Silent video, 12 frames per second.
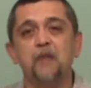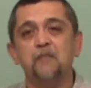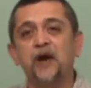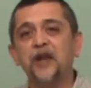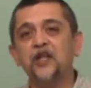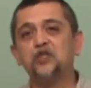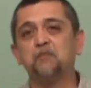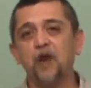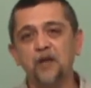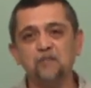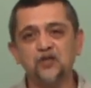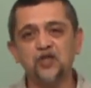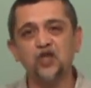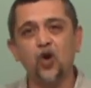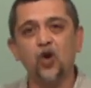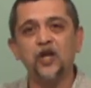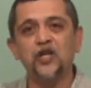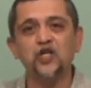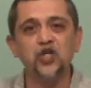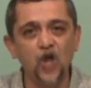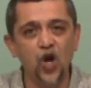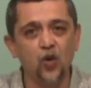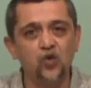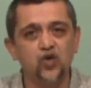but its purpose or its
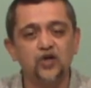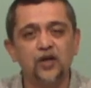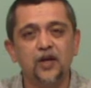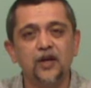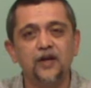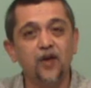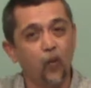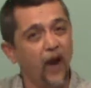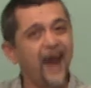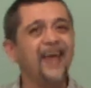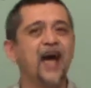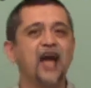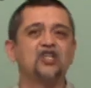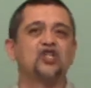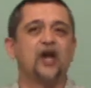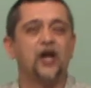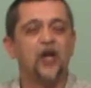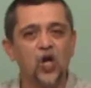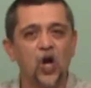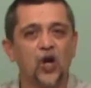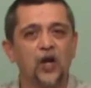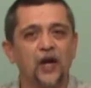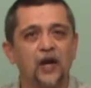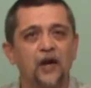use, the way I said it
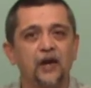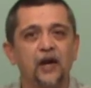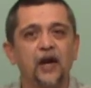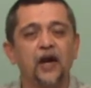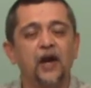earlier,